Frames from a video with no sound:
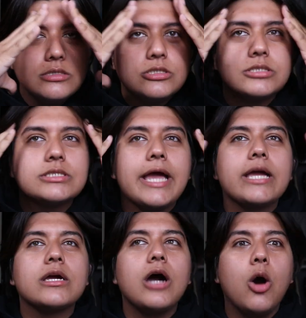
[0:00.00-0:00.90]
just
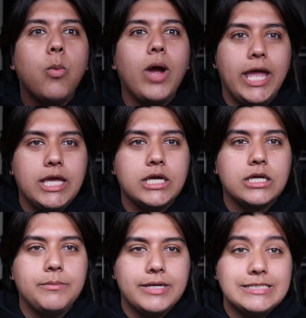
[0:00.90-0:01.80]
like
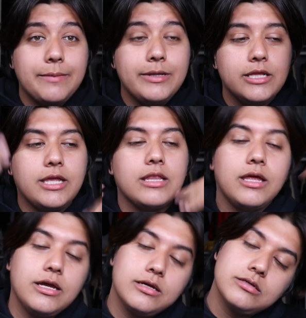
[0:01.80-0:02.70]
awake, because I'd be looking
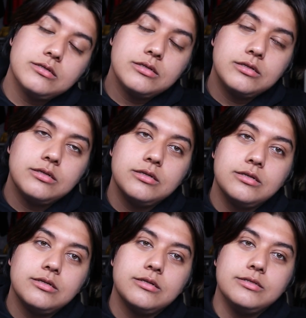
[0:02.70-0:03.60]
like
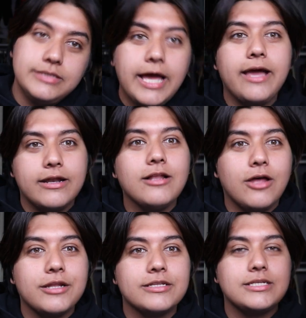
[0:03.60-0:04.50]
dead a lot of the